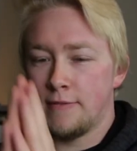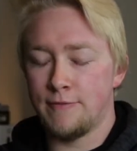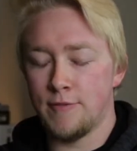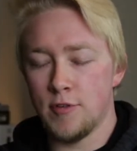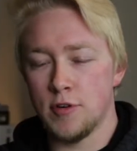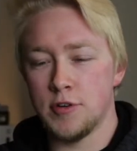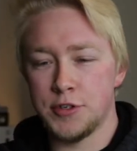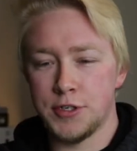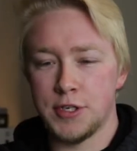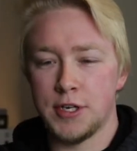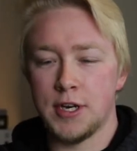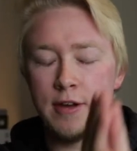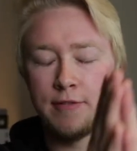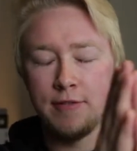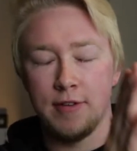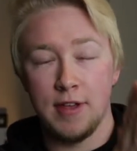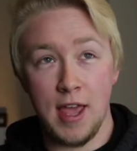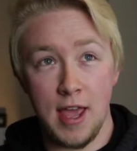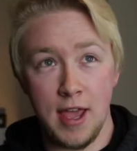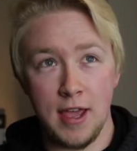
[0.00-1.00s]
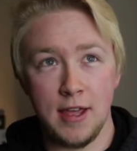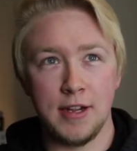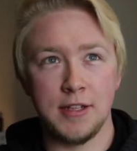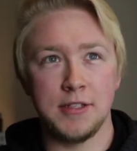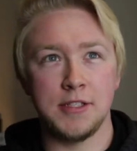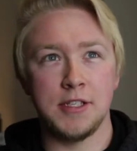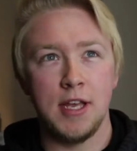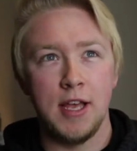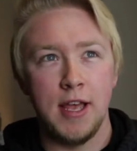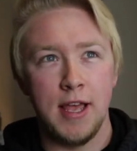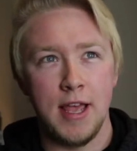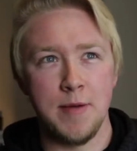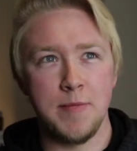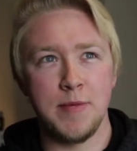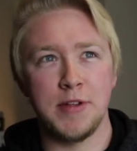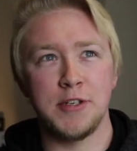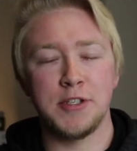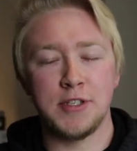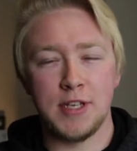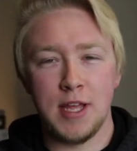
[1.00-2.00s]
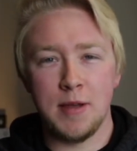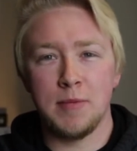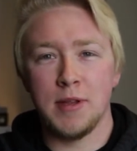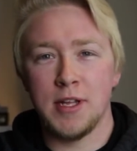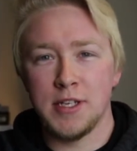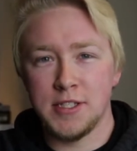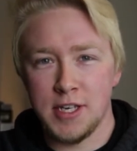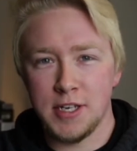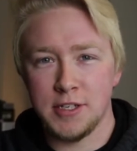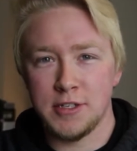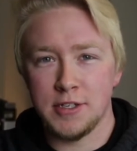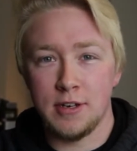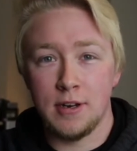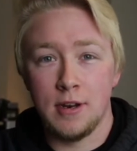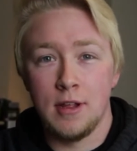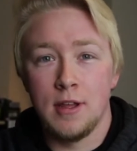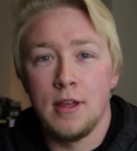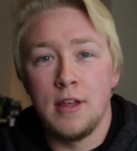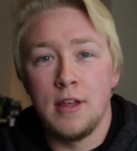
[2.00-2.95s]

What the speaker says: version of Canon's image stabilization.